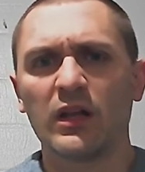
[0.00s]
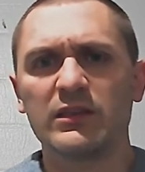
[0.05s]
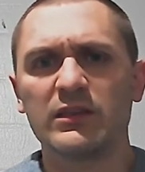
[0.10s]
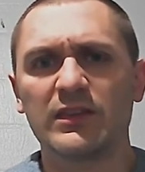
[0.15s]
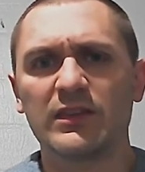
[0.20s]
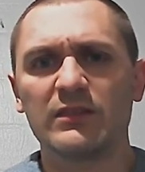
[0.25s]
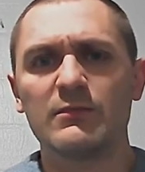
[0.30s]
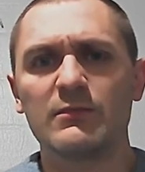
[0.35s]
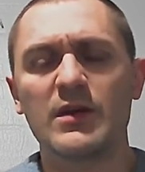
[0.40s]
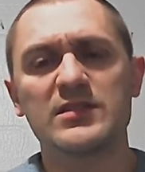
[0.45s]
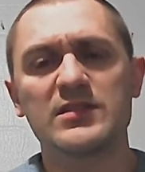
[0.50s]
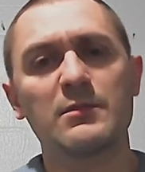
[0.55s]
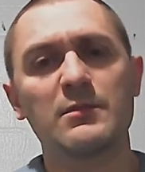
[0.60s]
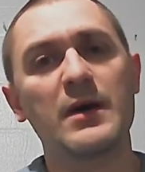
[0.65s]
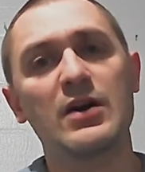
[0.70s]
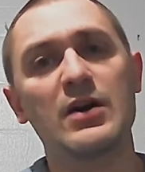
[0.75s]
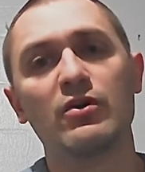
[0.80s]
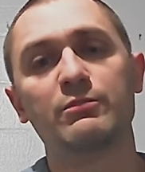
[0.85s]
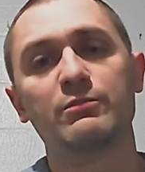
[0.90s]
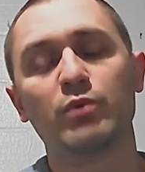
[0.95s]
It's a matter
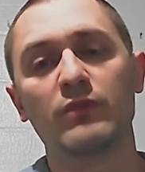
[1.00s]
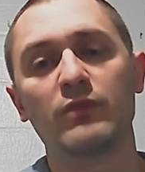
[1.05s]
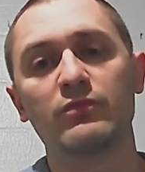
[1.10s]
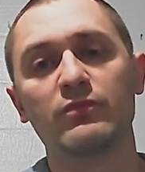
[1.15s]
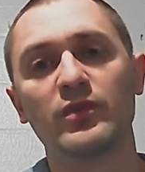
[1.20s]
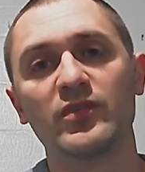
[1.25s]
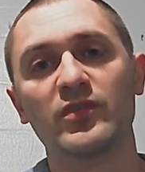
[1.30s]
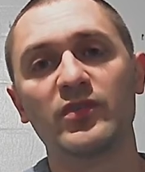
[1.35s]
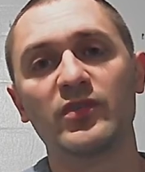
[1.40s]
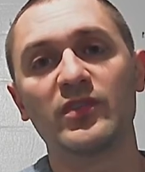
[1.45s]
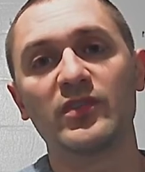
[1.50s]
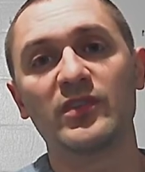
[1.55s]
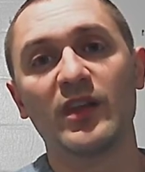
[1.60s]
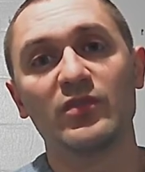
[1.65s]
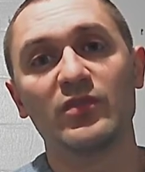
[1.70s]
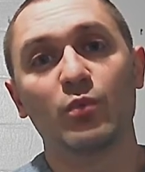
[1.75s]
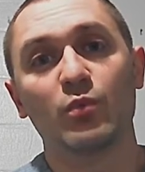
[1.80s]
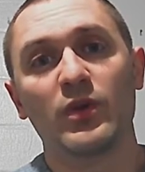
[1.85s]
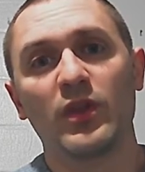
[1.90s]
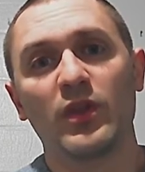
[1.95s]
of preference. It's one
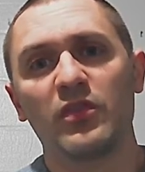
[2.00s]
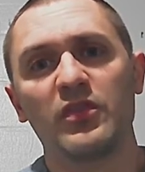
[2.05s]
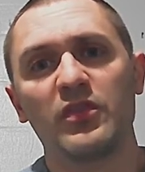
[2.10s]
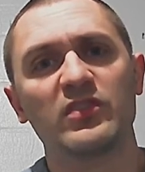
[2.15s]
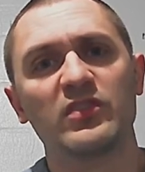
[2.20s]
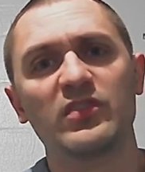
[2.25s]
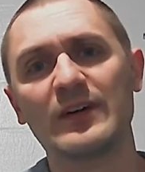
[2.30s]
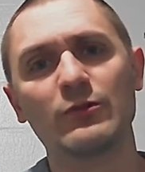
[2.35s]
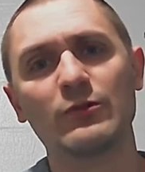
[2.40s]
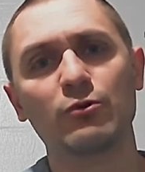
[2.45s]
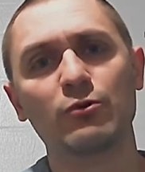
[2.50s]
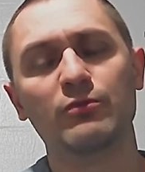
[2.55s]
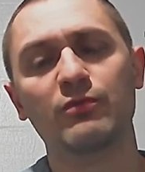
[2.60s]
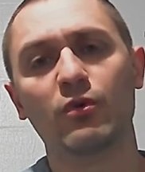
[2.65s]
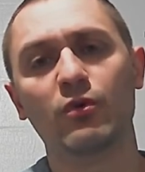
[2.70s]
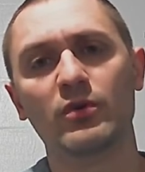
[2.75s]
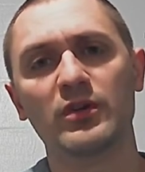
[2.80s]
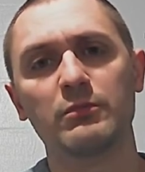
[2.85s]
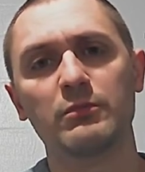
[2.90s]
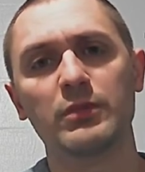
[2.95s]
of the things I look for in
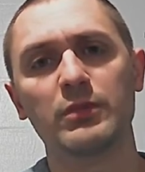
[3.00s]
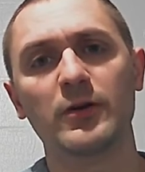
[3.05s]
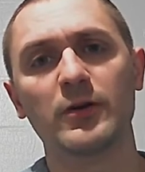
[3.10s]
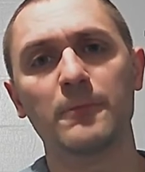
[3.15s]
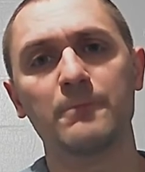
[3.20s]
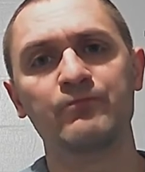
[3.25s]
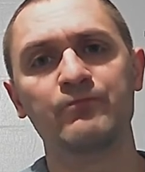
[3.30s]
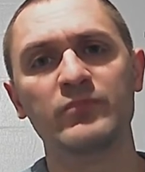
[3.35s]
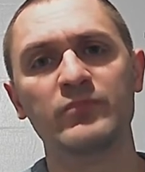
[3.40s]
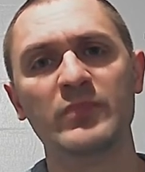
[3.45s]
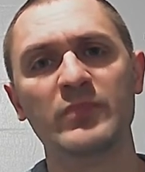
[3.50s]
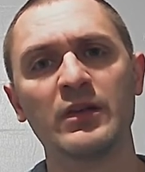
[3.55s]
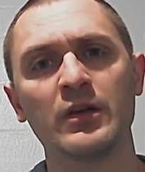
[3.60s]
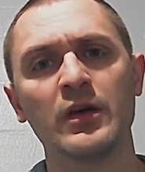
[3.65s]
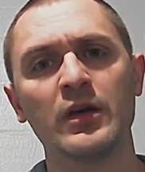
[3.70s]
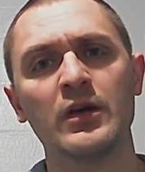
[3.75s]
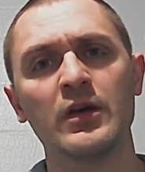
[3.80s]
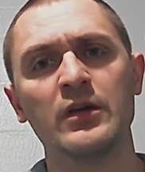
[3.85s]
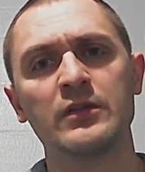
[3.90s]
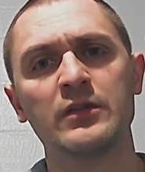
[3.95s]
a beer.
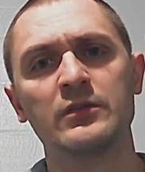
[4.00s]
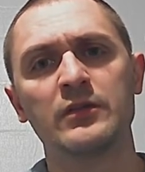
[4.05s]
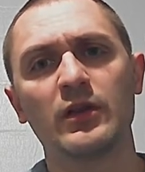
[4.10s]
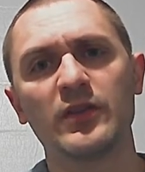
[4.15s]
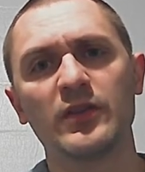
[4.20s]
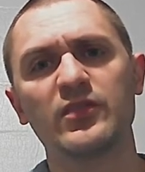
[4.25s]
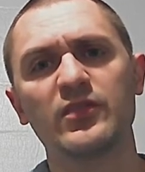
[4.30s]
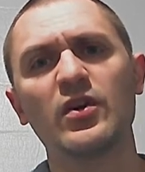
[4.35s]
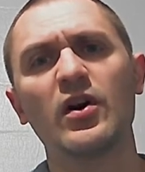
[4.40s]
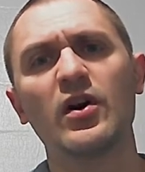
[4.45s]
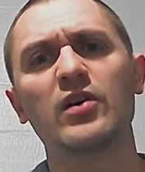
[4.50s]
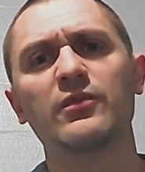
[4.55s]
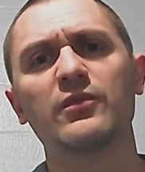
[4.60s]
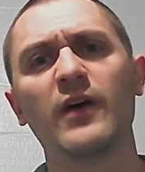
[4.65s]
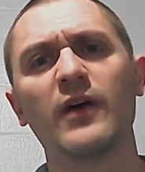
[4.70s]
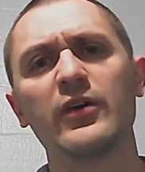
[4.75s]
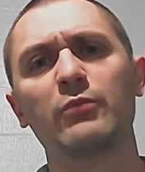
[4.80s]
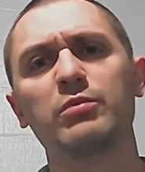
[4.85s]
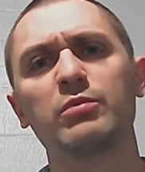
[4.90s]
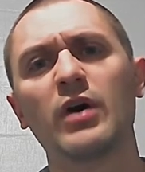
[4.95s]
Now let's talk final
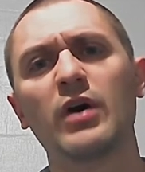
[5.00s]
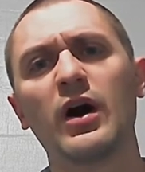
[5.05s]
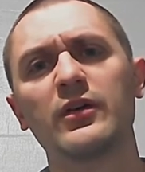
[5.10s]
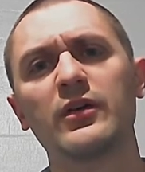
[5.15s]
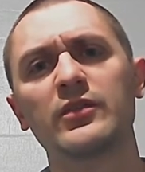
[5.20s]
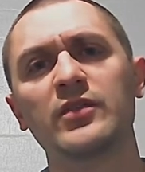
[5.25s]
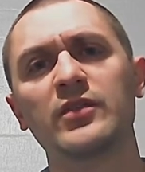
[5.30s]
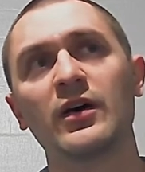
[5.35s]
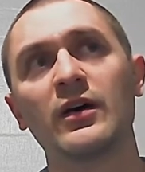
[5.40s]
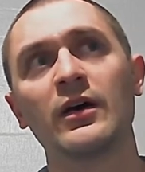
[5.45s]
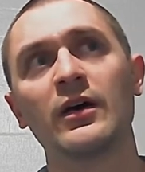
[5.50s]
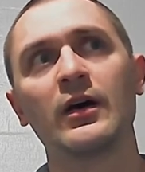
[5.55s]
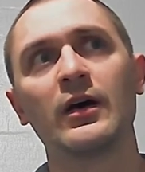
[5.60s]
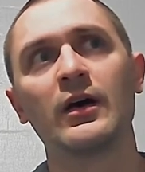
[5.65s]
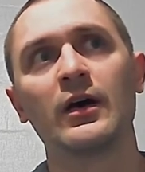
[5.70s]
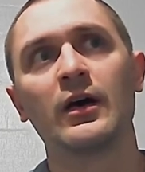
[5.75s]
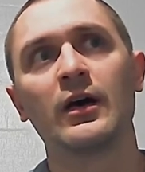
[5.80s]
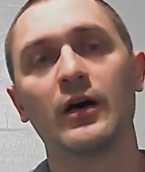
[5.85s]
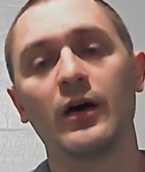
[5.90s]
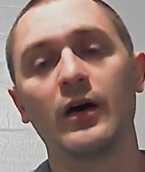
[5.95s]
product.
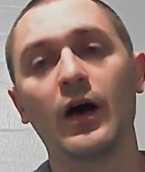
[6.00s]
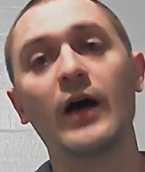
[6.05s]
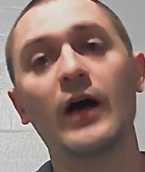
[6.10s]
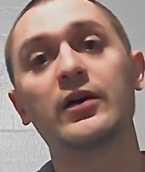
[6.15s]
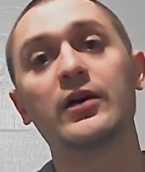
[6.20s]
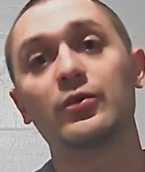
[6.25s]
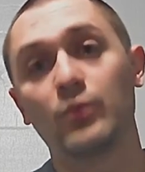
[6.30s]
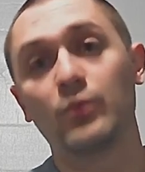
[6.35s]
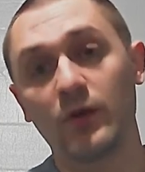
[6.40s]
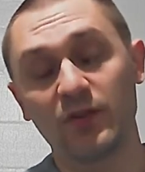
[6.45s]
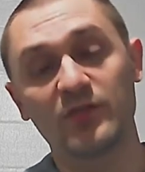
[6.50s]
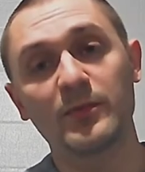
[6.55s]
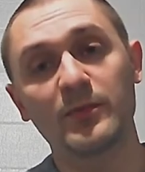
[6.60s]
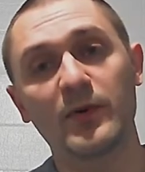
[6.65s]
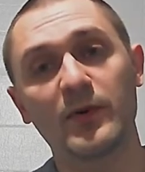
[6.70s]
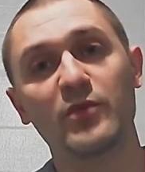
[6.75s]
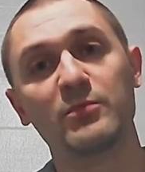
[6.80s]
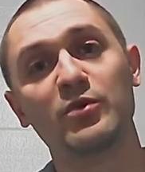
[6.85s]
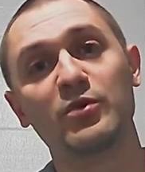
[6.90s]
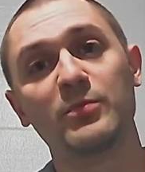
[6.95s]
I could really smell the
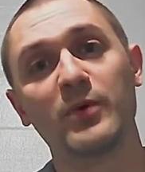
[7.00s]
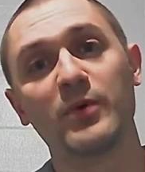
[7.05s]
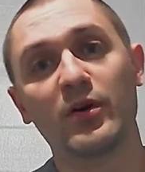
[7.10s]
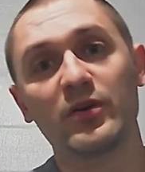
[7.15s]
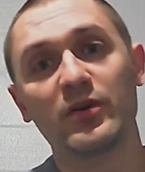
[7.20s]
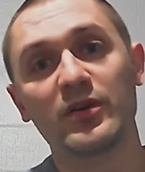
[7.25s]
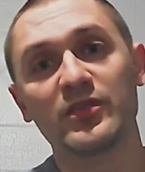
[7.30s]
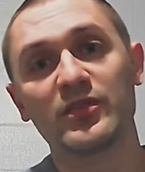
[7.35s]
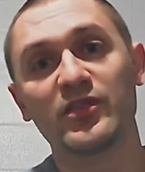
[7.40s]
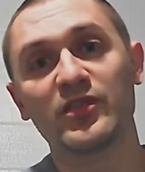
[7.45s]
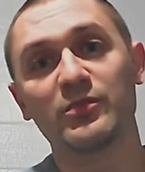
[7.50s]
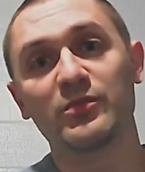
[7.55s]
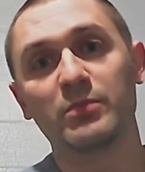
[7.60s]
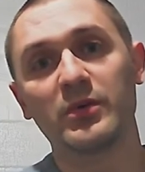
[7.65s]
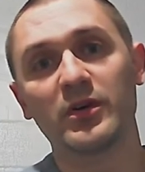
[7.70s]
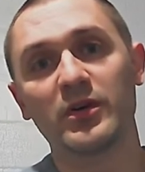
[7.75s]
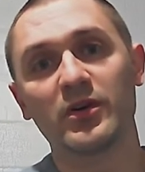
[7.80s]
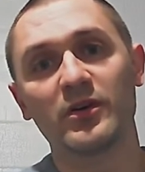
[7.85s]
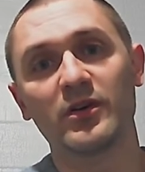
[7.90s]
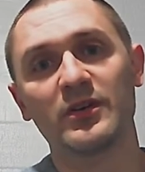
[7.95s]
blueberry in this beer.
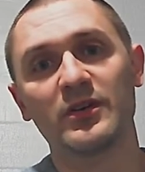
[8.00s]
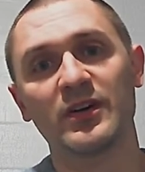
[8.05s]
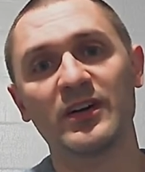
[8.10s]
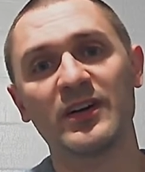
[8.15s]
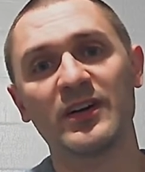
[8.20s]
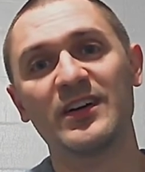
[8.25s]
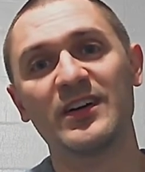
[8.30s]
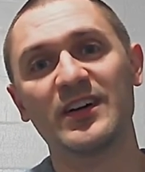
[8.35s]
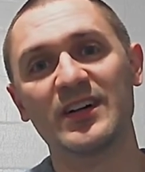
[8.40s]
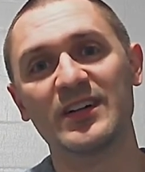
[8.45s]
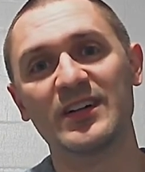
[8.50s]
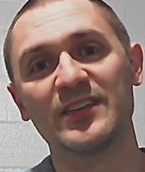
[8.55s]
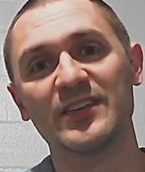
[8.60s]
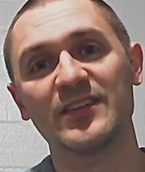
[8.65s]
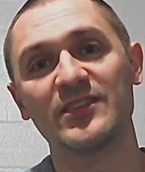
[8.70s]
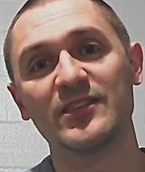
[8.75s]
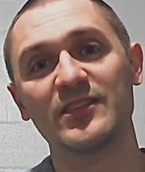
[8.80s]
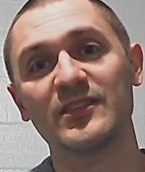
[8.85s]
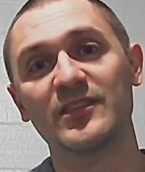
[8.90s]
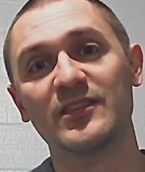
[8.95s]
This
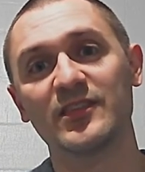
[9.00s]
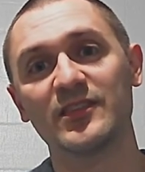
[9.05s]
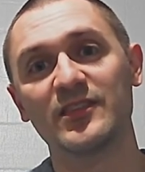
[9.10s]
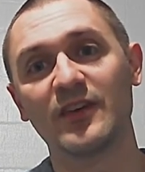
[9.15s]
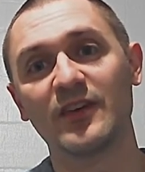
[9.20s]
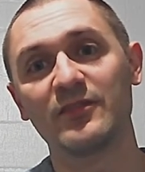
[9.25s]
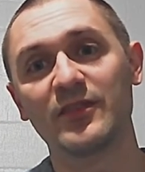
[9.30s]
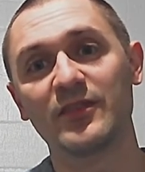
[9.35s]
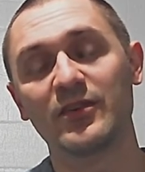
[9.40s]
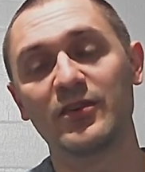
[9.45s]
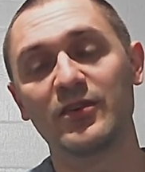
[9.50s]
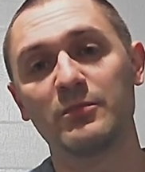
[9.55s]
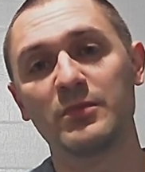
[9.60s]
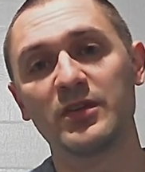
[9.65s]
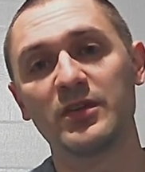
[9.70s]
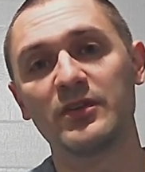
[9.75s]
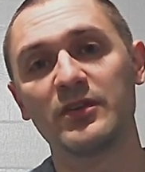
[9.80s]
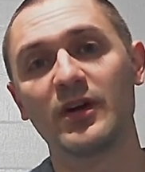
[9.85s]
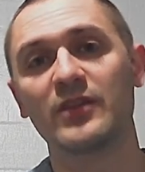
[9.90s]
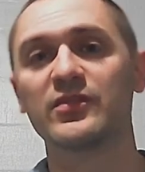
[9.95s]
is definitely going to be a
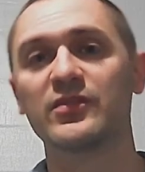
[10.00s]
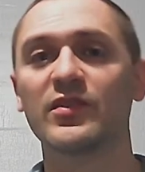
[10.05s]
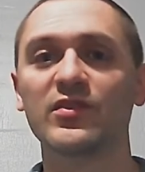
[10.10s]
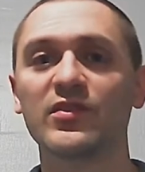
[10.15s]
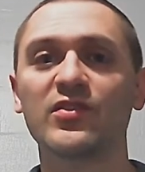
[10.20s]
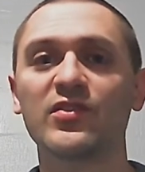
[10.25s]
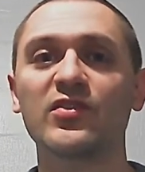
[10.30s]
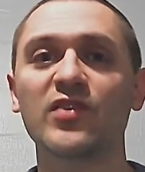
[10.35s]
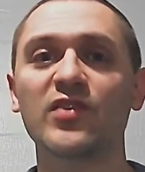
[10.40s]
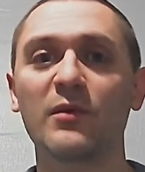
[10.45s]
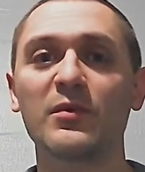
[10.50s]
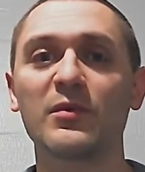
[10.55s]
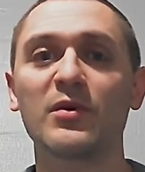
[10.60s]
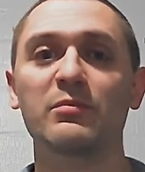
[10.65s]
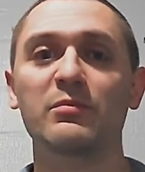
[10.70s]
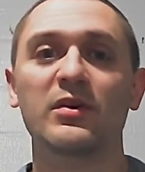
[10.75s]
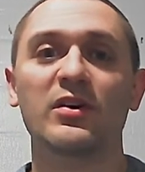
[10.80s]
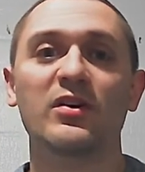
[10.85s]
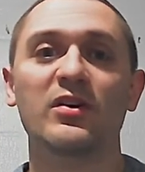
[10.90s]
nice summer beer.